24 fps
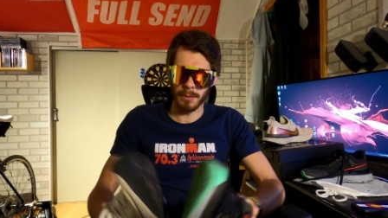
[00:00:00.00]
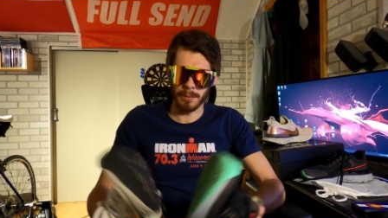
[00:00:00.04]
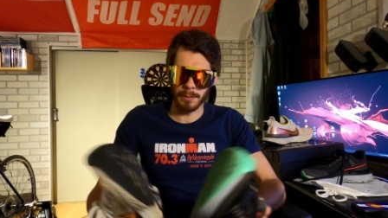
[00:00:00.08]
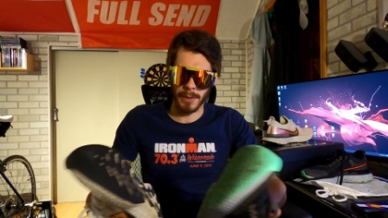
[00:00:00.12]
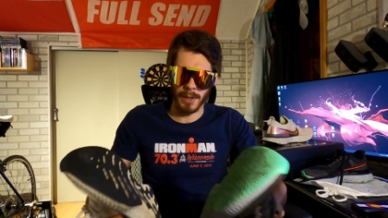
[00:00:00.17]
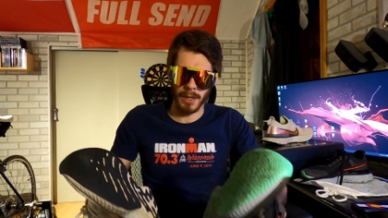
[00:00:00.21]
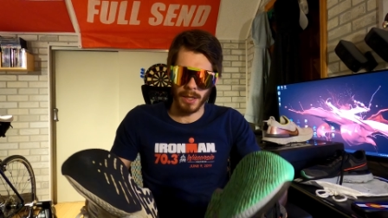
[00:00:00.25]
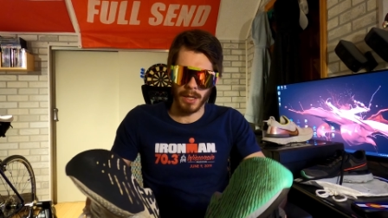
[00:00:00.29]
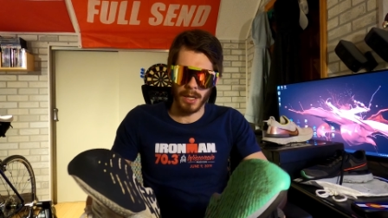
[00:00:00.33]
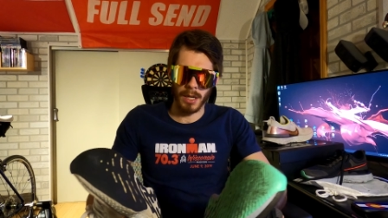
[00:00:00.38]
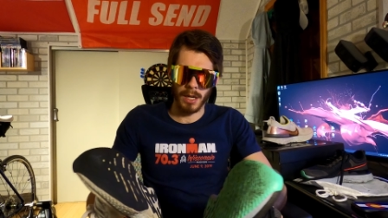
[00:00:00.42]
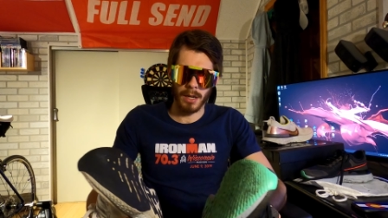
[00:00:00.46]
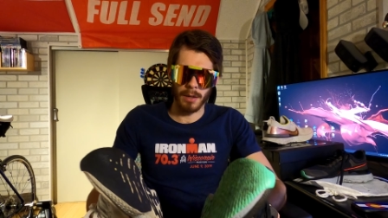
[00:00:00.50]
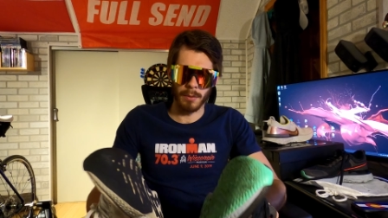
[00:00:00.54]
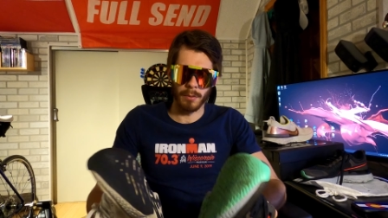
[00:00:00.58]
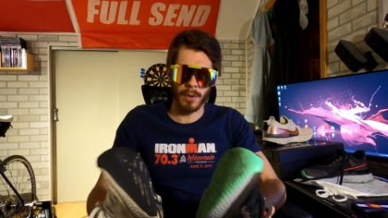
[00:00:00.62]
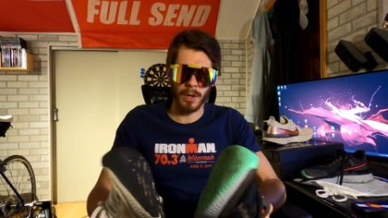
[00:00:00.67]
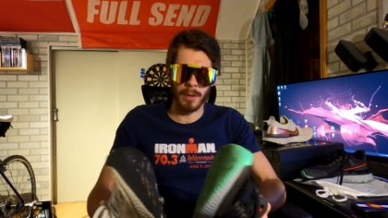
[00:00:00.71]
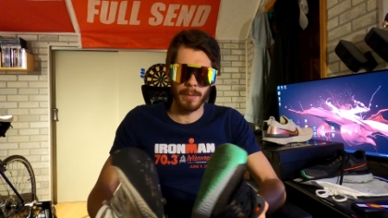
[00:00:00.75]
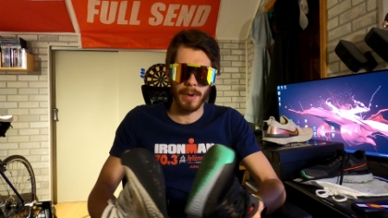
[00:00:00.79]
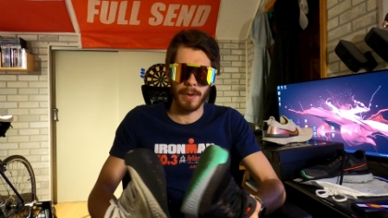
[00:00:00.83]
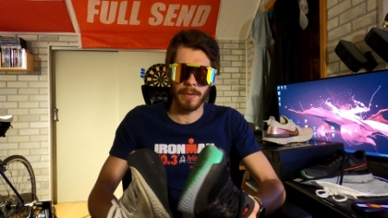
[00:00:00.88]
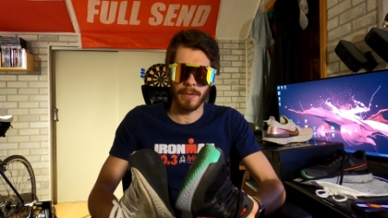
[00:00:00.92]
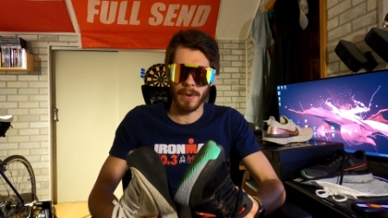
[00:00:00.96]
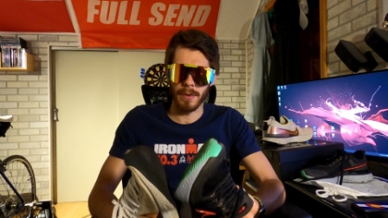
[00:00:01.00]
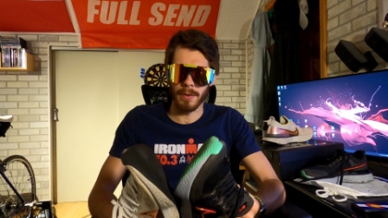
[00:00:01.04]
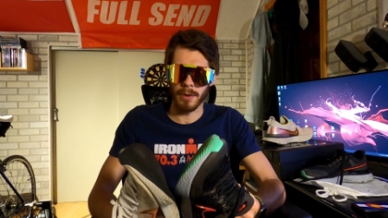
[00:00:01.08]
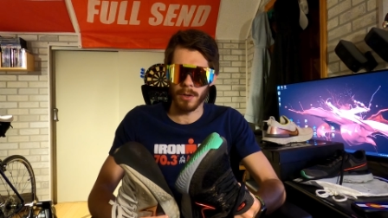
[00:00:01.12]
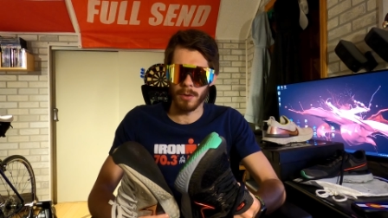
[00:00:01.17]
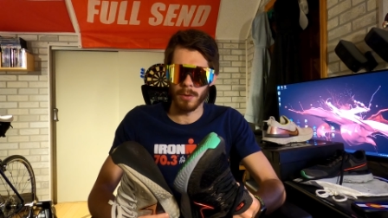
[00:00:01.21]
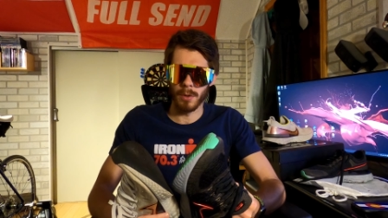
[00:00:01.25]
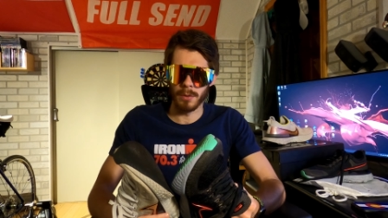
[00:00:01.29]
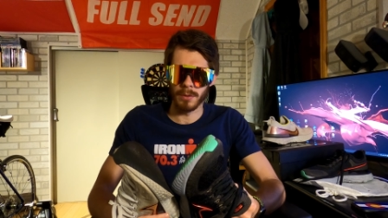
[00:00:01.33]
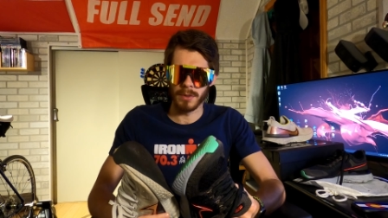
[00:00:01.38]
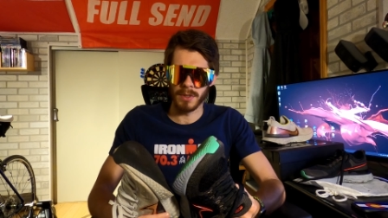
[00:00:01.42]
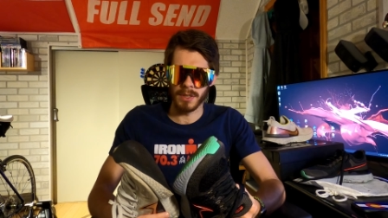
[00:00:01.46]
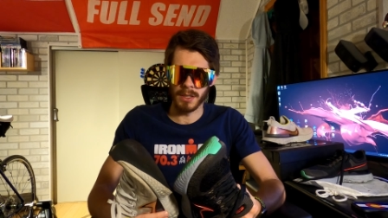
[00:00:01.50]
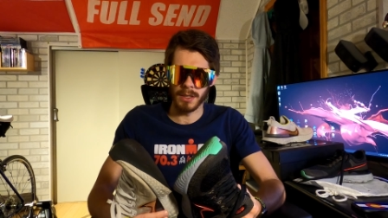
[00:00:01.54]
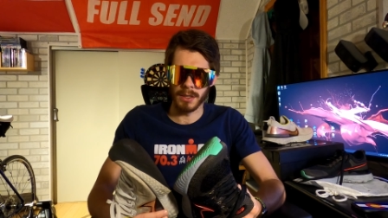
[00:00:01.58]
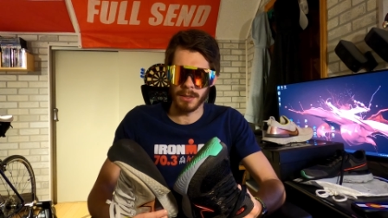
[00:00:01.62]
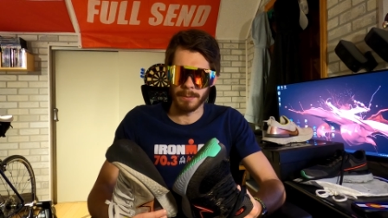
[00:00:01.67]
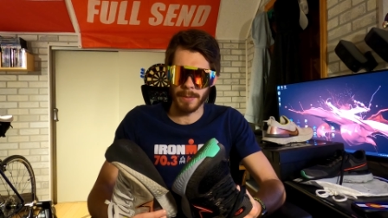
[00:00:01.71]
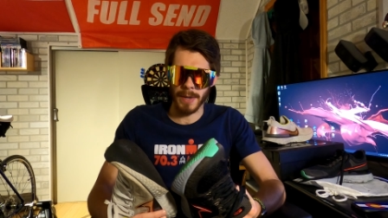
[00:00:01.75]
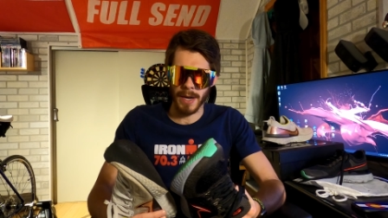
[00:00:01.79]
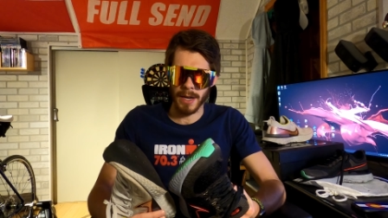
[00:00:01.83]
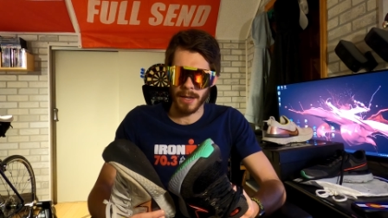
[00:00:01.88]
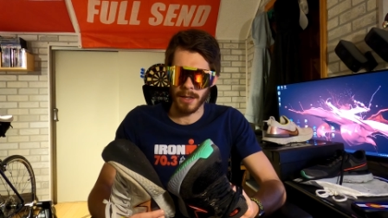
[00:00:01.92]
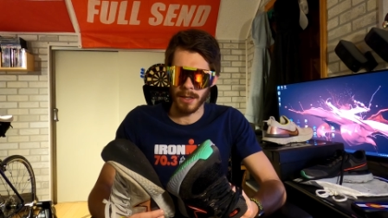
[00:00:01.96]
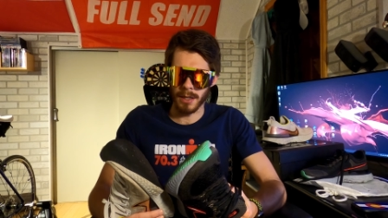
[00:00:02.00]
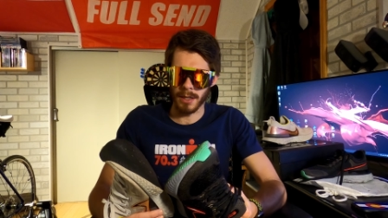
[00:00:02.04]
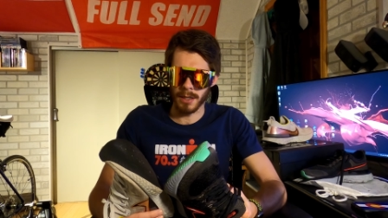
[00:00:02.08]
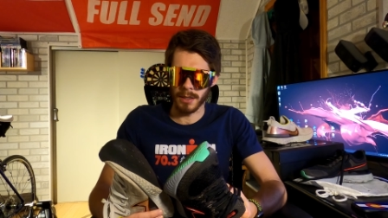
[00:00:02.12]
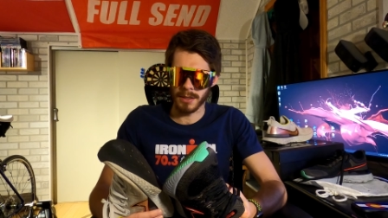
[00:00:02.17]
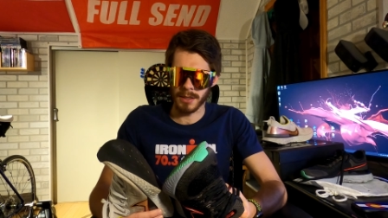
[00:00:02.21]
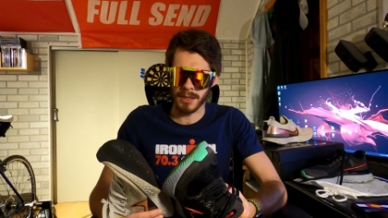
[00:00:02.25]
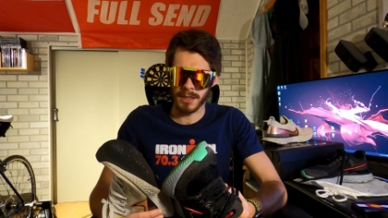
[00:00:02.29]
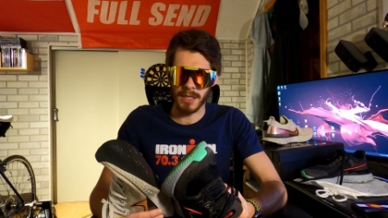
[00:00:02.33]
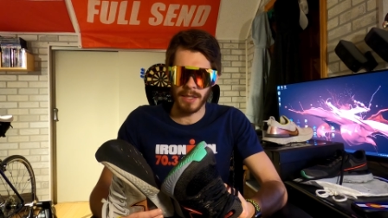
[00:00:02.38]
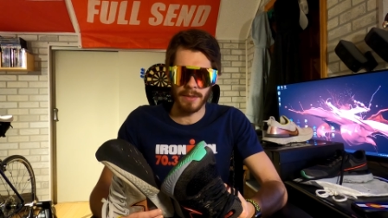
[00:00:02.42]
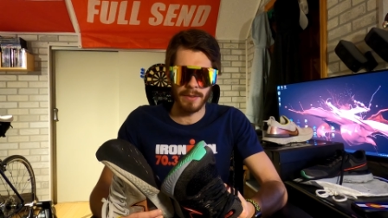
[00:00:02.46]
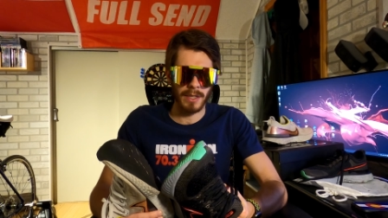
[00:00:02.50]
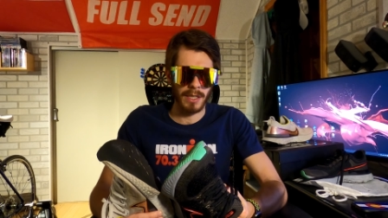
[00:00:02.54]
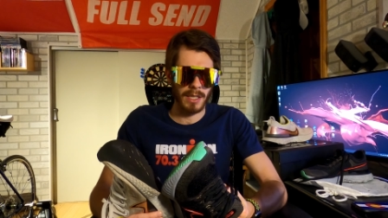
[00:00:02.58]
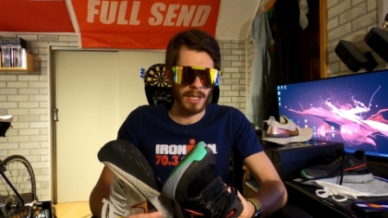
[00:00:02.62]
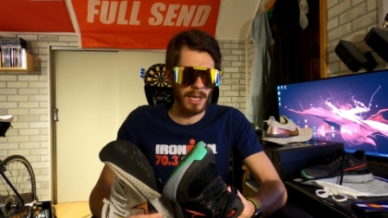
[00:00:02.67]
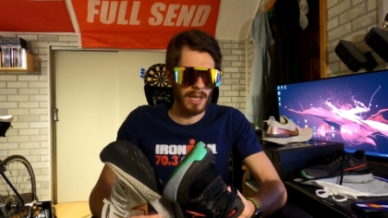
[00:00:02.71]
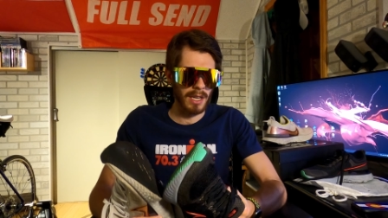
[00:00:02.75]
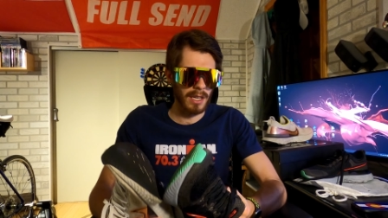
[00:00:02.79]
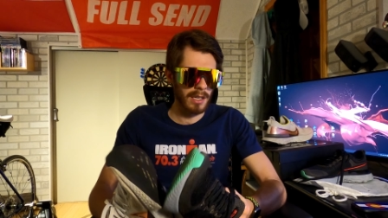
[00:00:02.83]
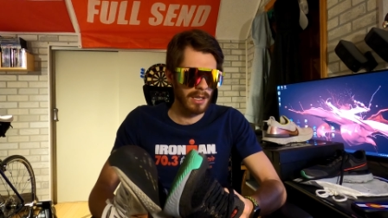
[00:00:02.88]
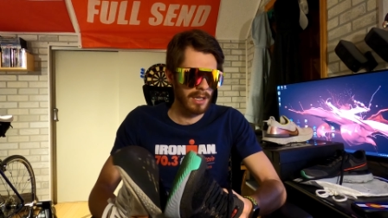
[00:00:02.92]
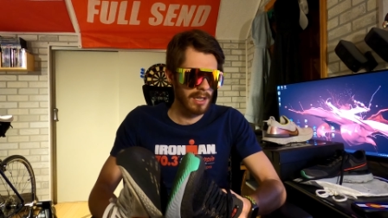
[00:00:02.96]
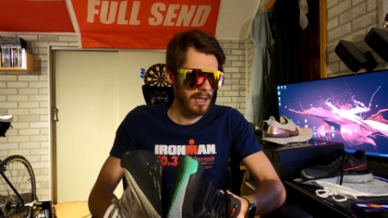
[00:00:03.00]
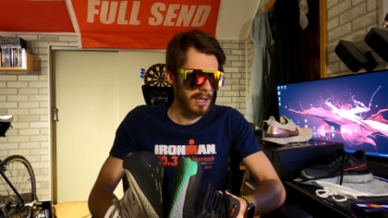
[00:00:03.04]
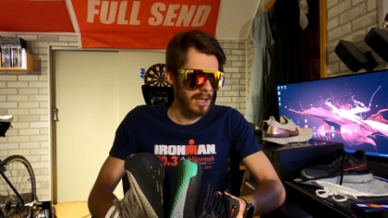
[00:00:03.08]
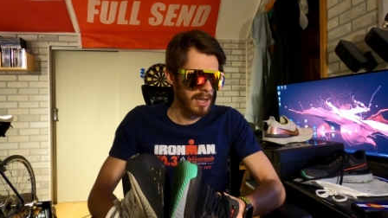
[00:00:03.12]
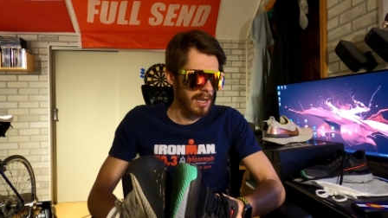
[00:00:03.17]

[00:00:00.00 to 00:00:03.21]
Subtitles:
but one of my favorite quotes is by Stephen King.